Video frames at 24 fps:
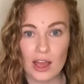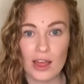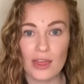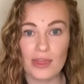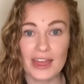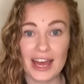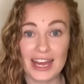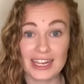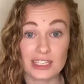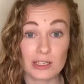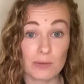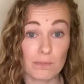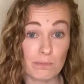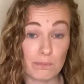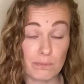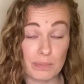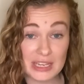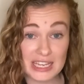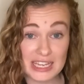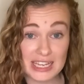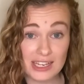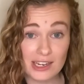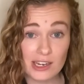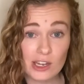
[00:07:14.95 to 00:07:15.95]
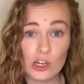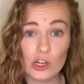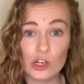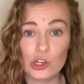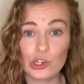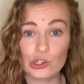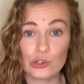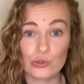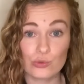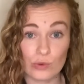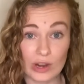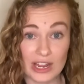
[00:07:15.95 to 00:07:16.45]
That's bead,
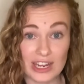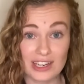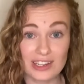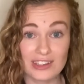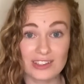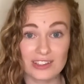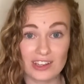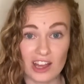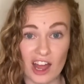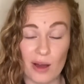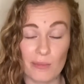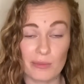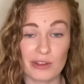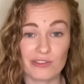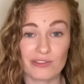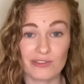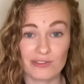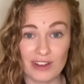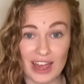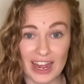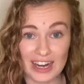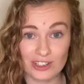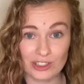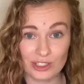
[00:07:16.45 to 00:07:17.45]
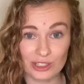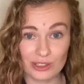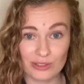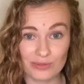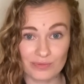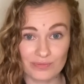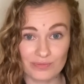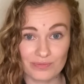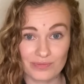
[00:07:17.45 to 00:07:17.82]
greatest common factor.